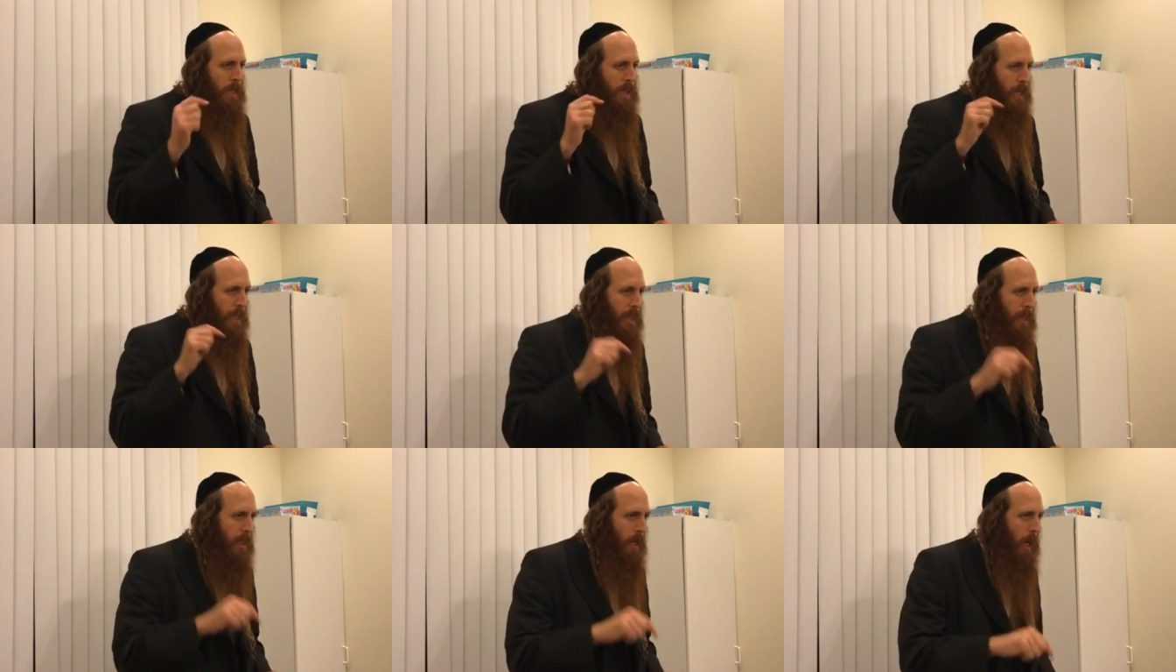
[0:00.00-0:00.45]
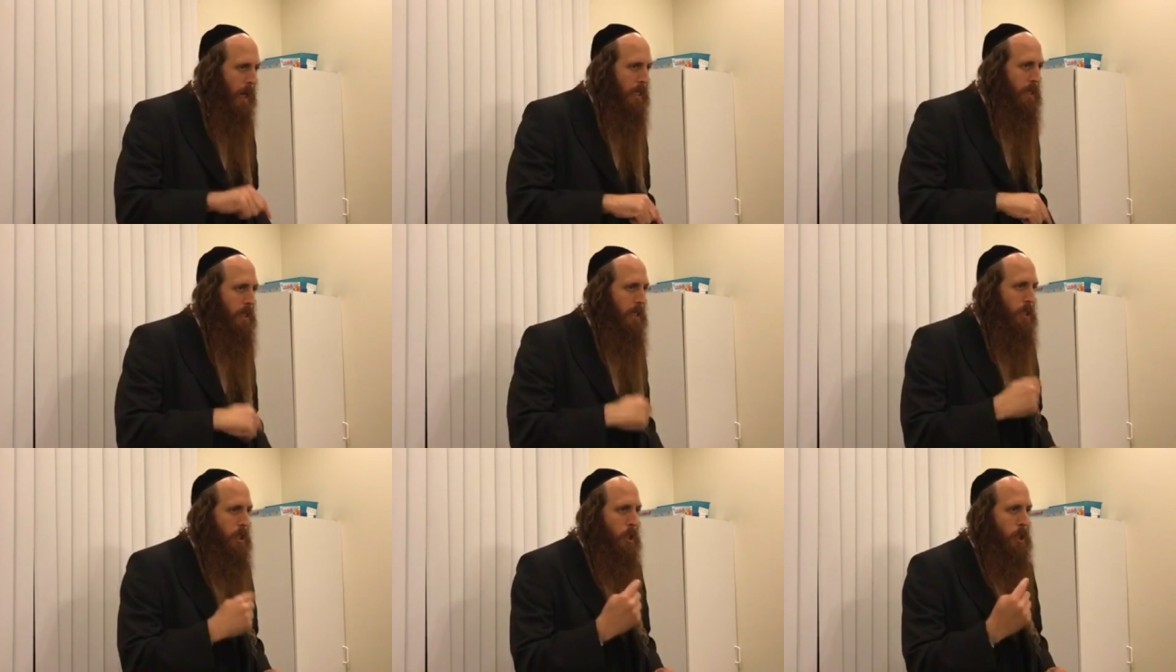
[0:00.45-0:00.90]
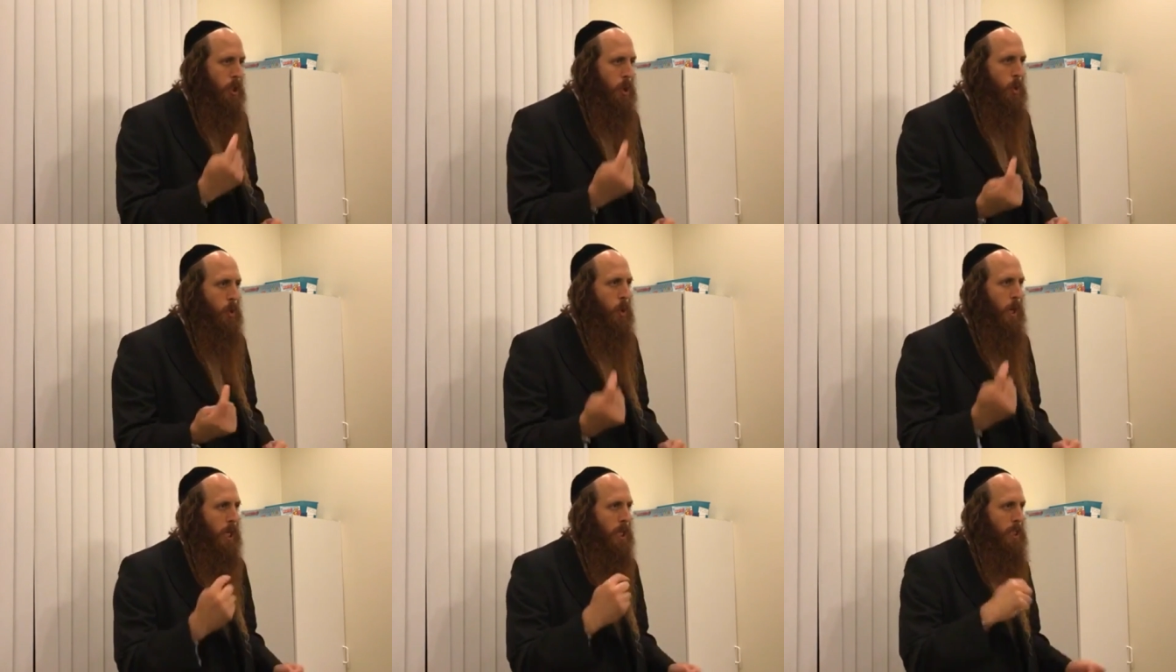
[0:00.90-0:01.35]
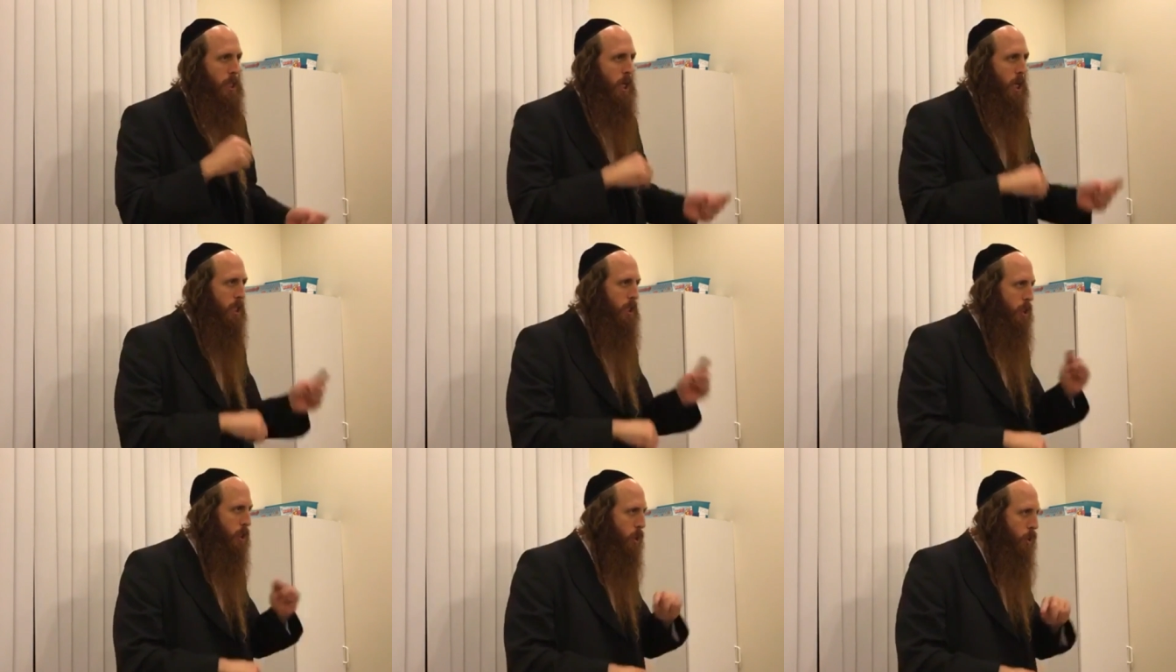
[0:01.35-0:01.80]
the thought that you are
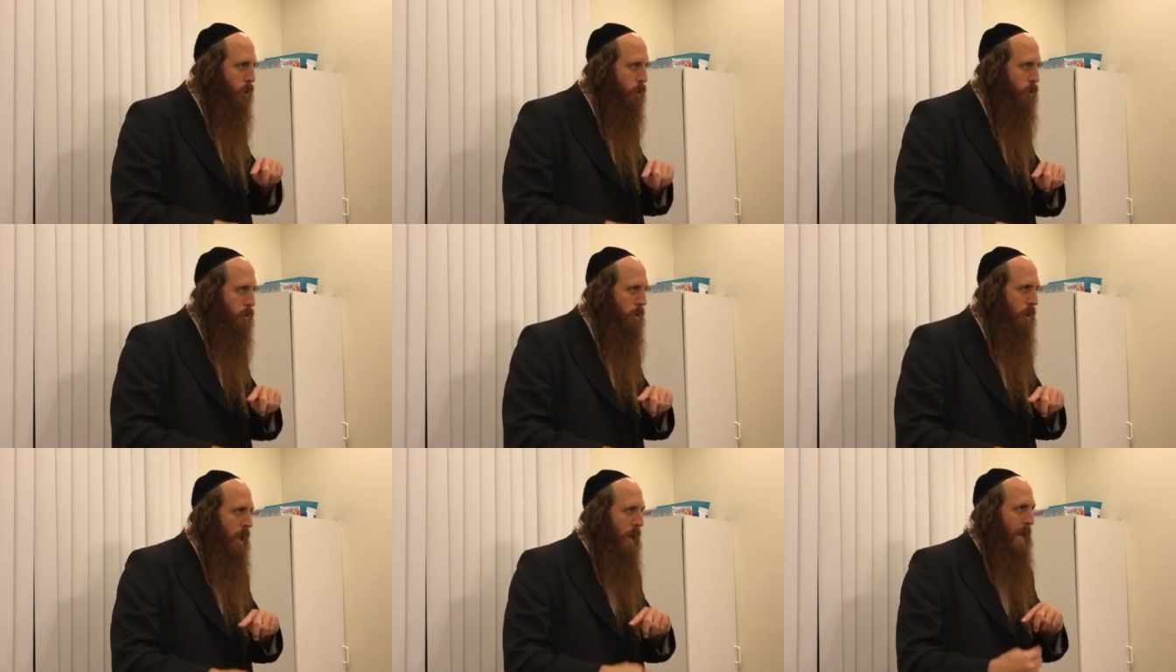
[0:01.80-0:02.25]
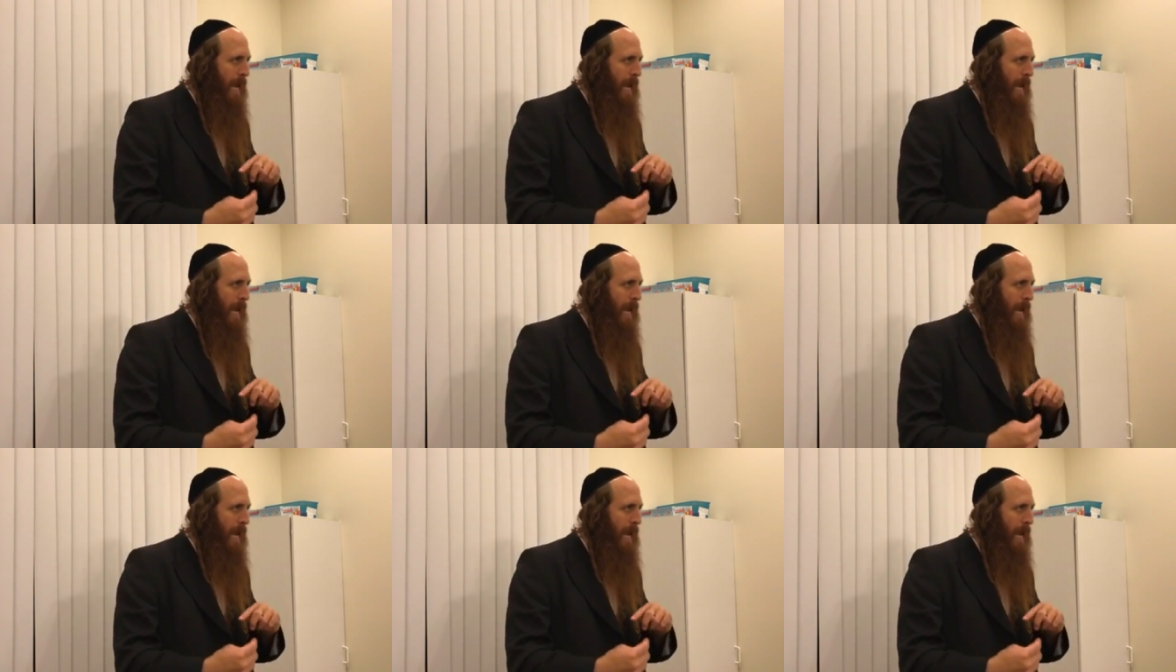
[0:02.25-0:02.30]
not good